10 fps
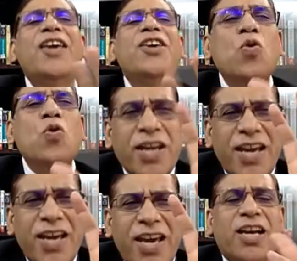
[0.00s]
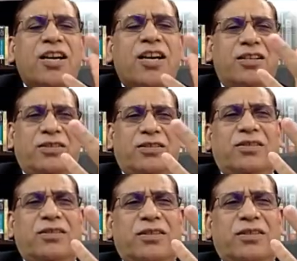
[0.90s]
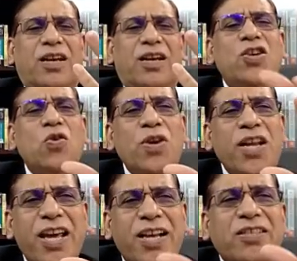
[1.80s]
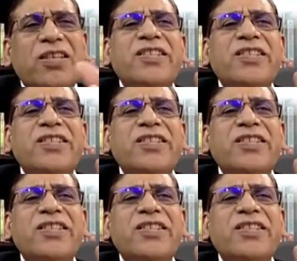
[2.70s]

a unique, a unique